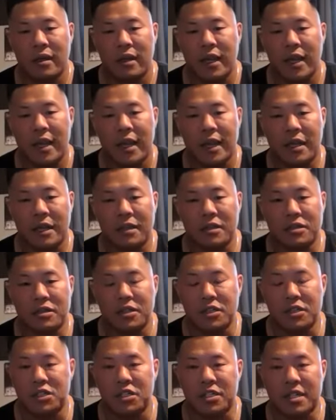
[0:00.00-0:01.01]
and
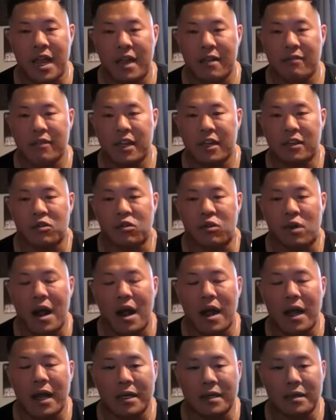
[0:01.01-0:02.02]
to just have that
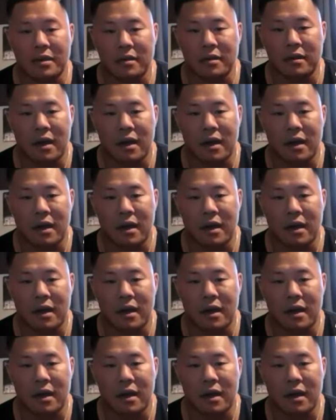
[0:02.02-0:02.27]
grind.